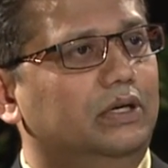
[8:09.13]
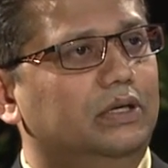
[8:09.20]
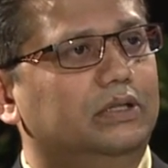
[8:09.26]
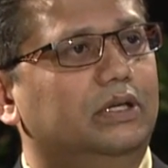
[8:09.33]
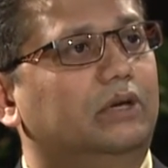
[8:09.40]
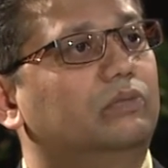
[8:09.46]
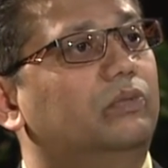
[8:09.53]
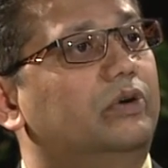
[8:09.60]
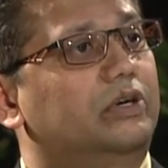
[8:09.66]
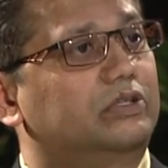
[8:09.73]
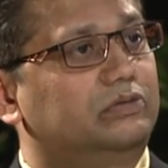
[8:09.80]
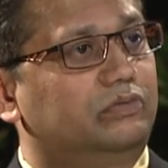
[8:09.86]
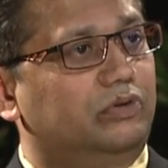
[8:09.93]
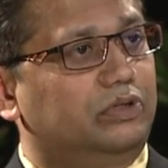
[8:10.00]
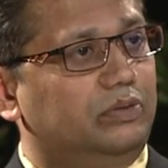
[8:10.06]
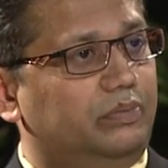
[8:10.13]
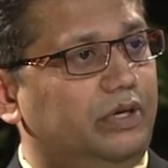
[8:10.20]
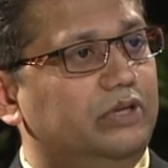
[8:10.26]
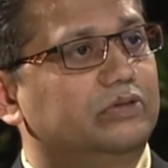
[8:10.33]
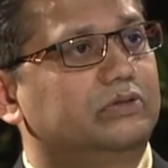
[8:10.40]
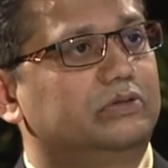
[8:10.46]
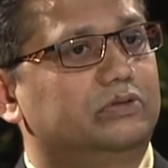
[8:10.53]
that works for the
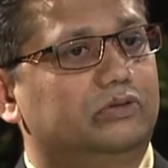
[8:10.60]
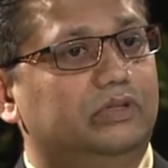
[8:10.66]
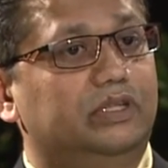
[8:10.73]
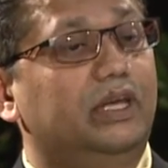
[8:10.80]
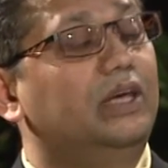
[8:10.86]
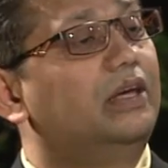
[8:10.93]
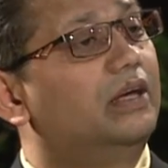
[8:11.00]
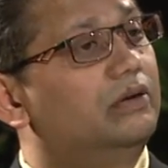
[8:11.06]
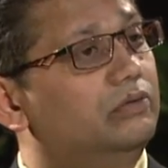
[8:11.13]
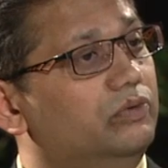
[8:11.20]
patient, so they can